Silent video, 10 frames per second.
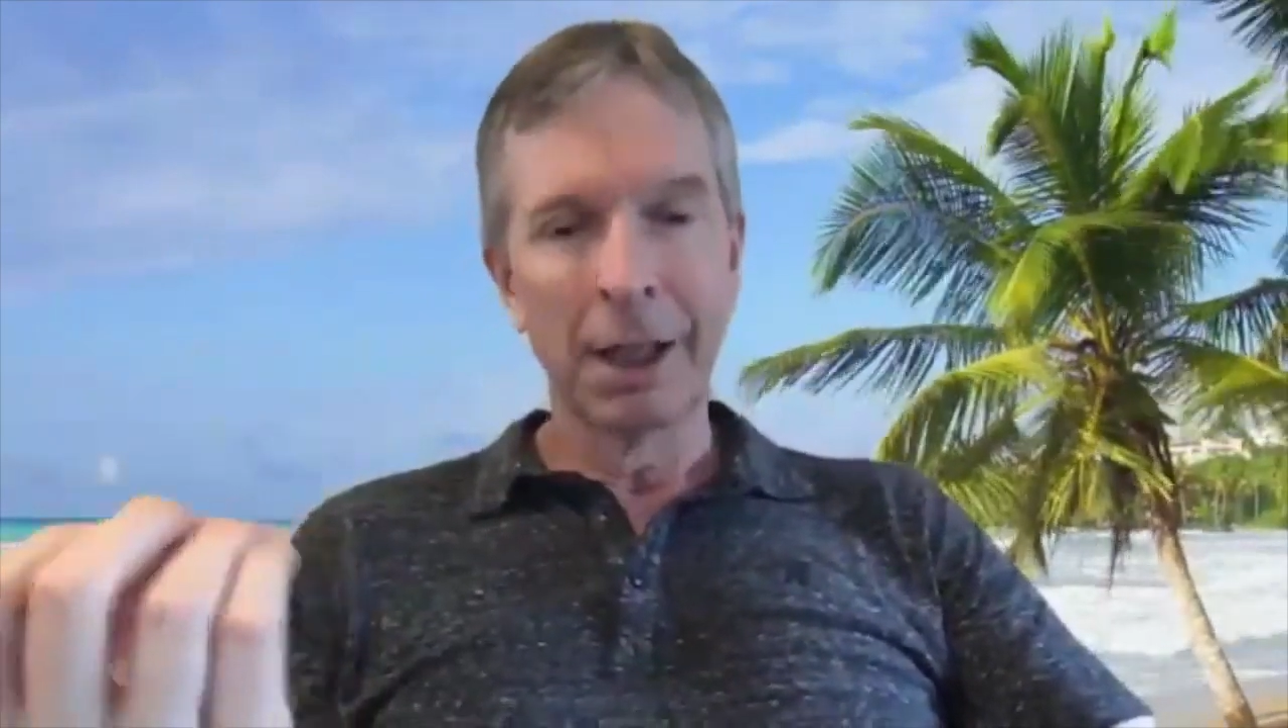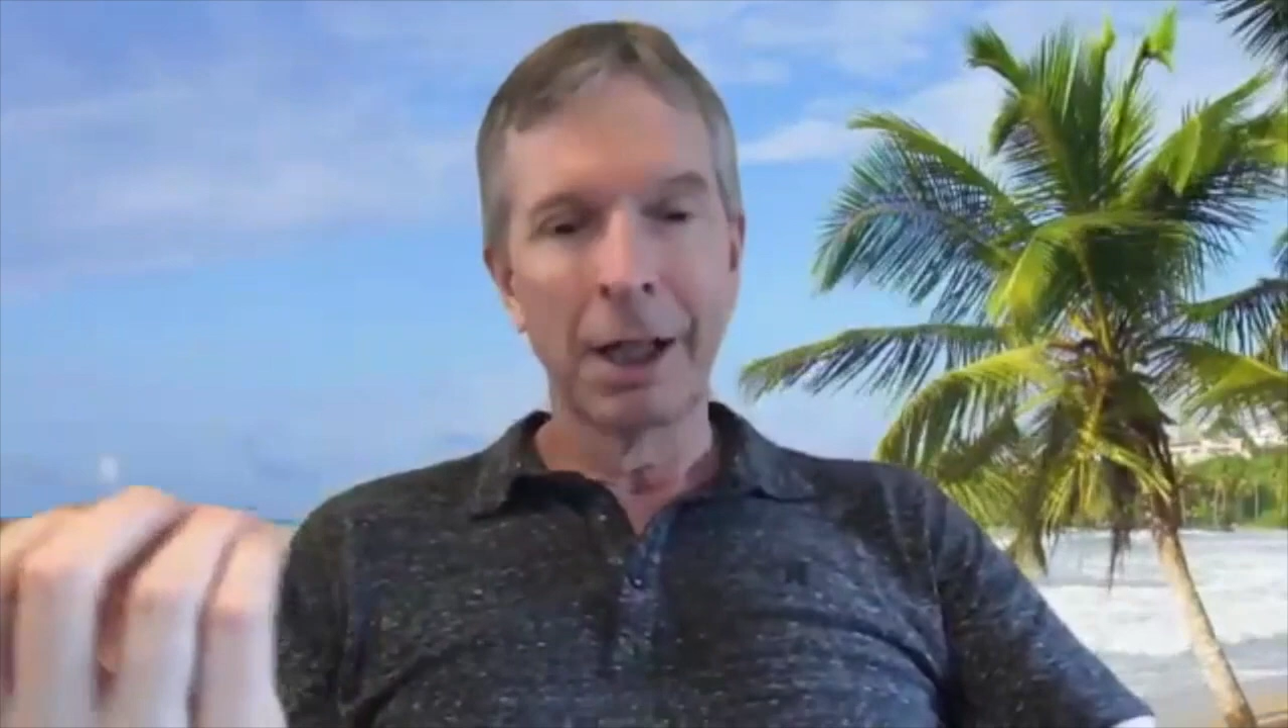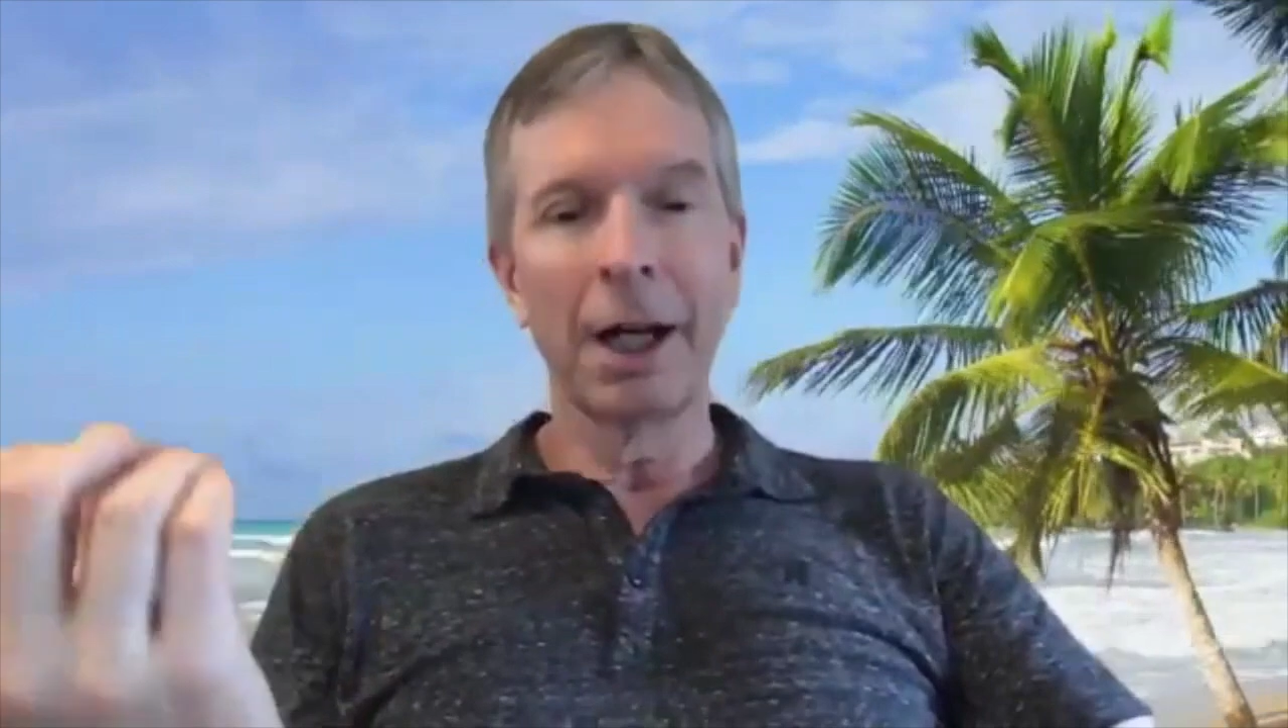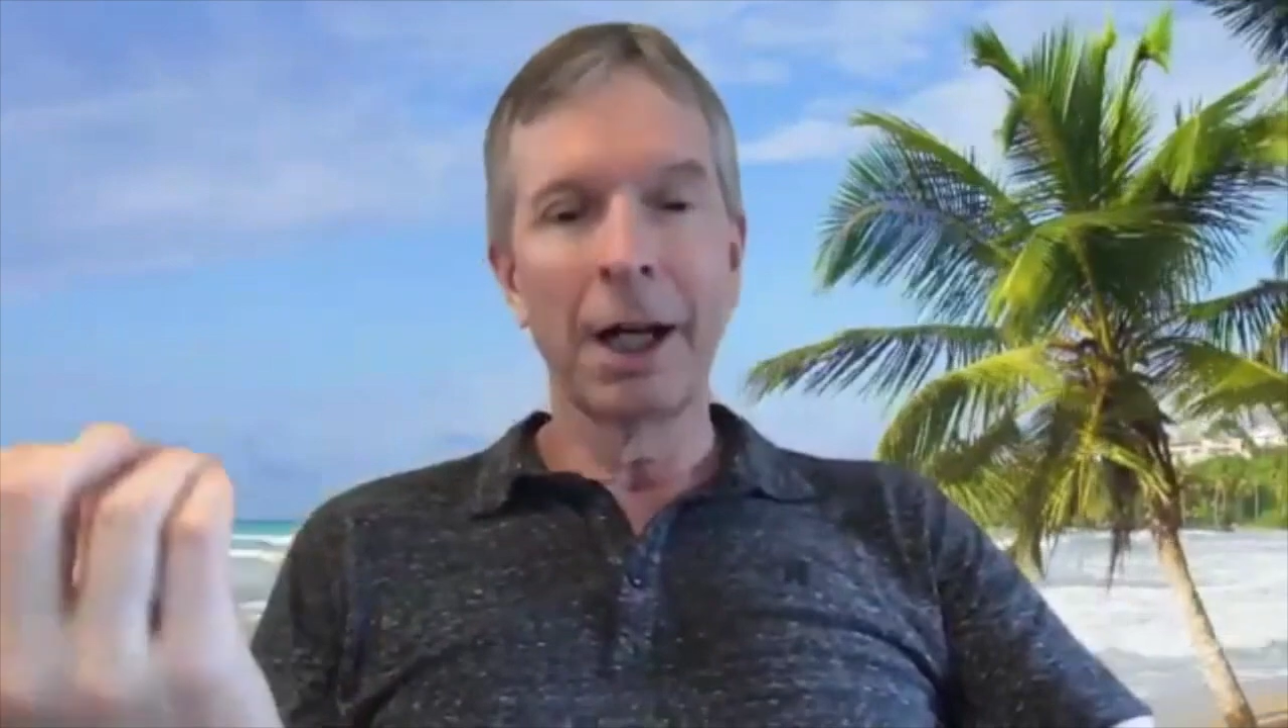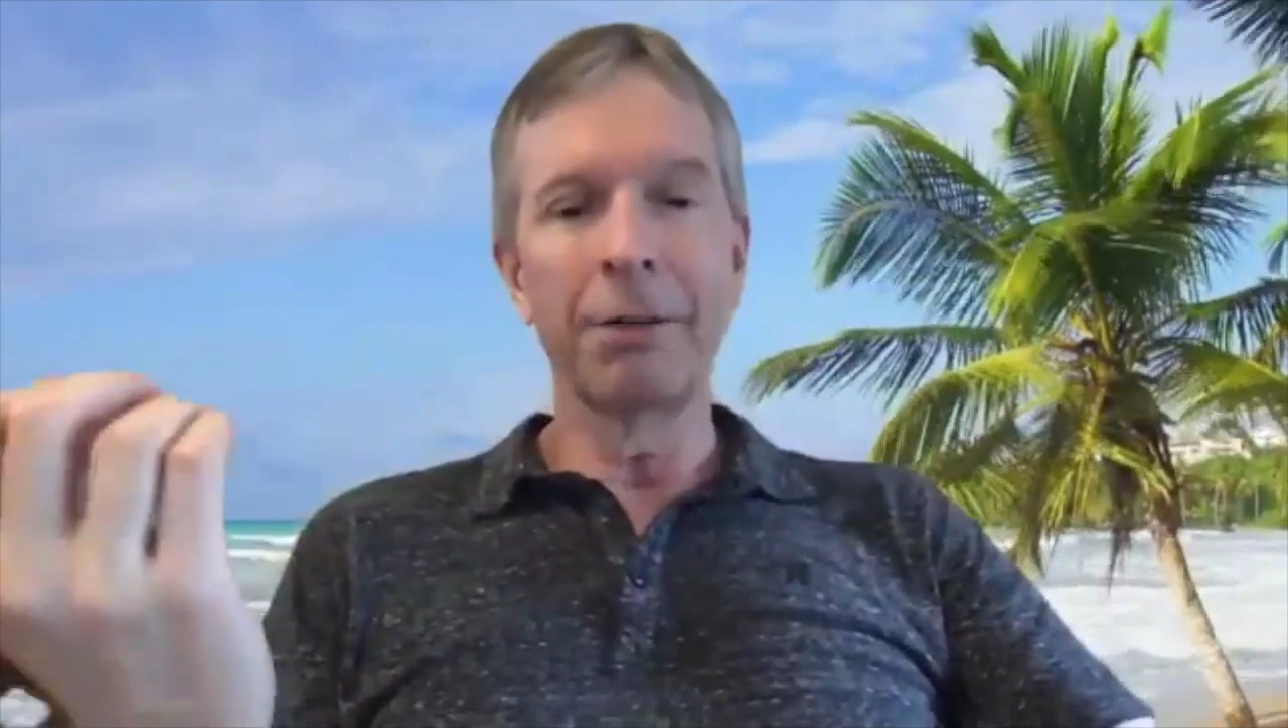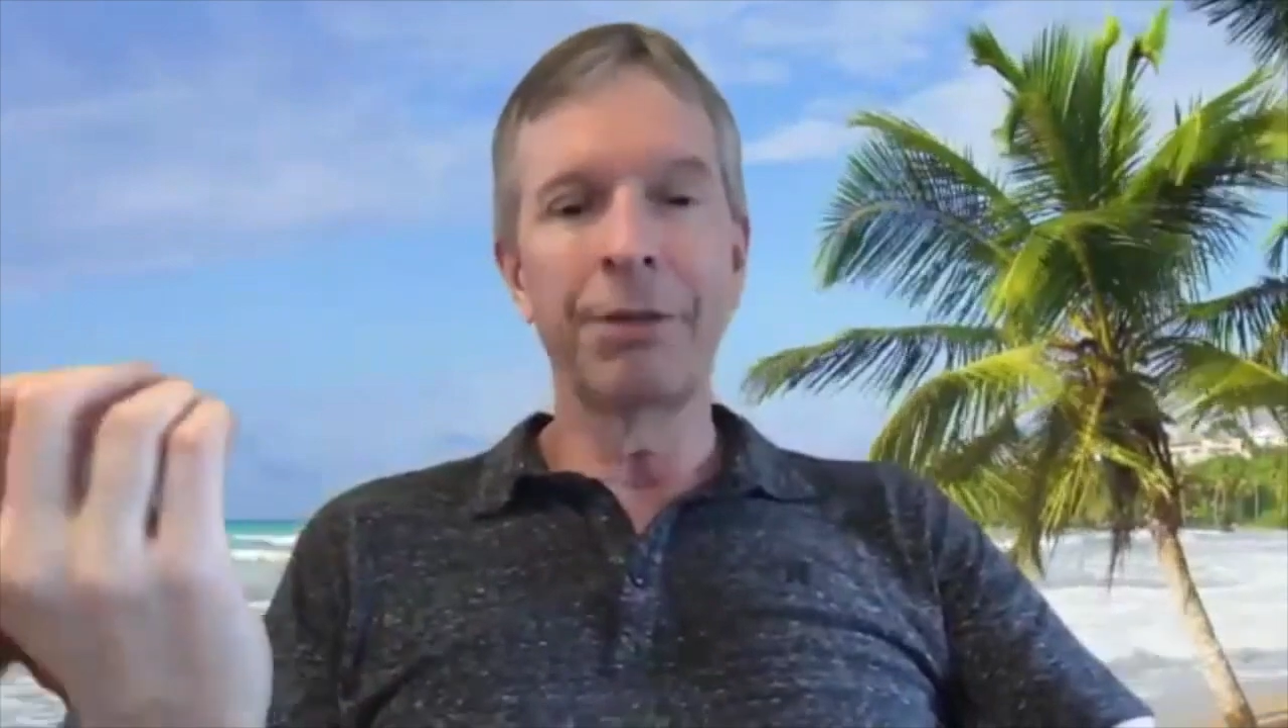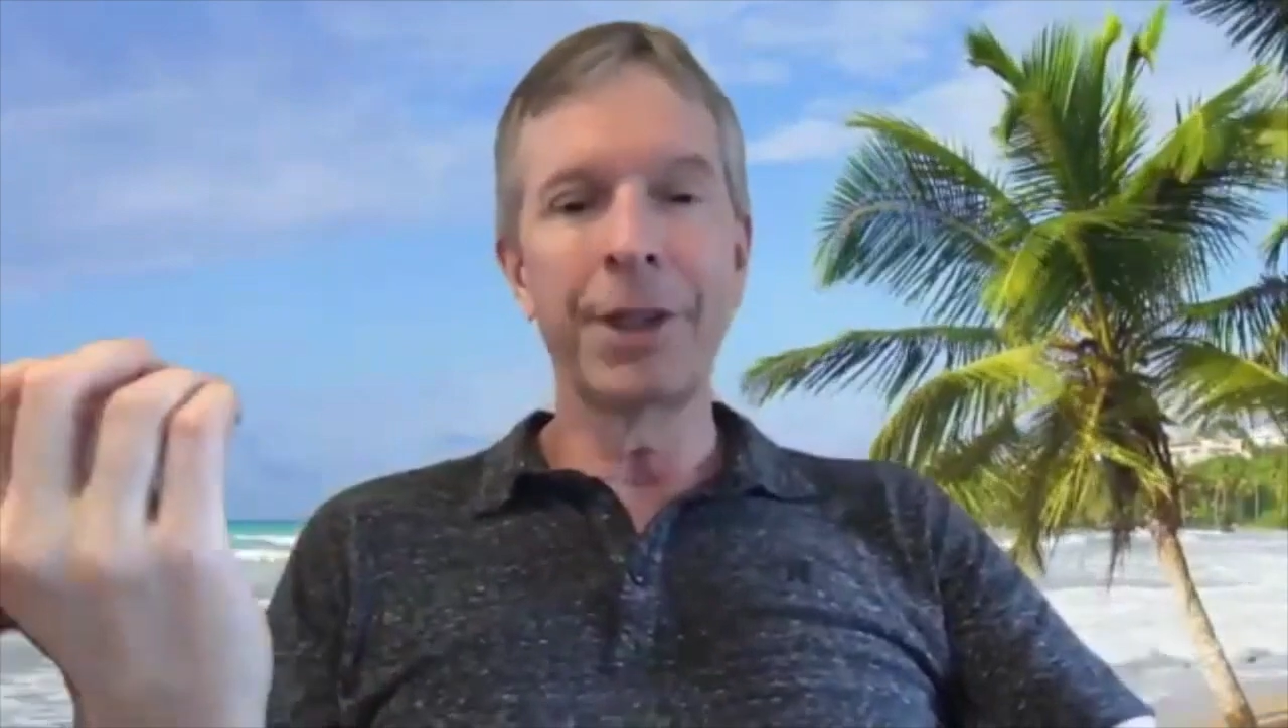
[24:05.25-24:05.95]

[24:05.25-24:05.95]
of the